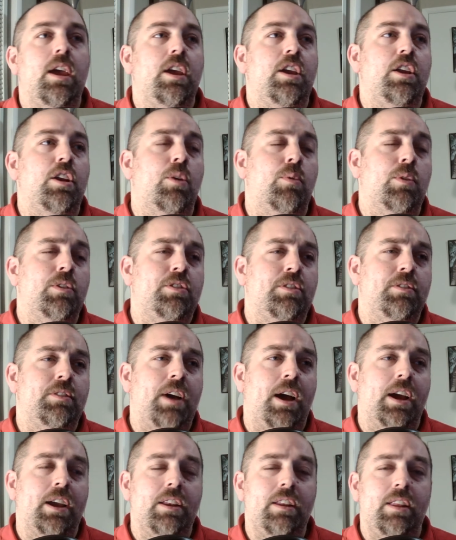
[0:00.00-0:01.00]
You know, when she's
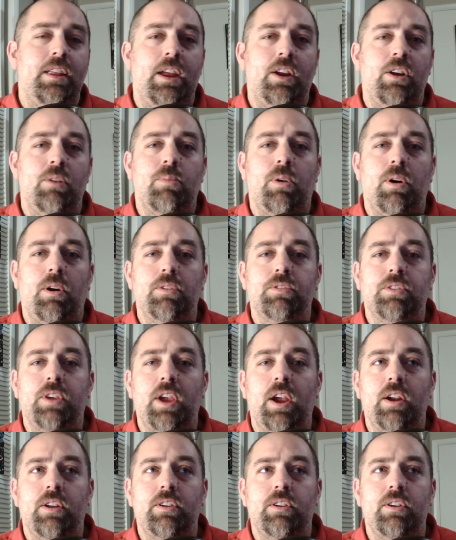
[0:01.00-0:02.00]
talking to Aaron Paul's
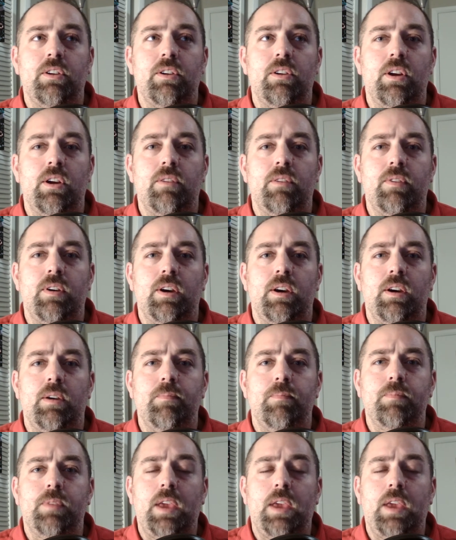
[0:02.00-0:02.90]
character of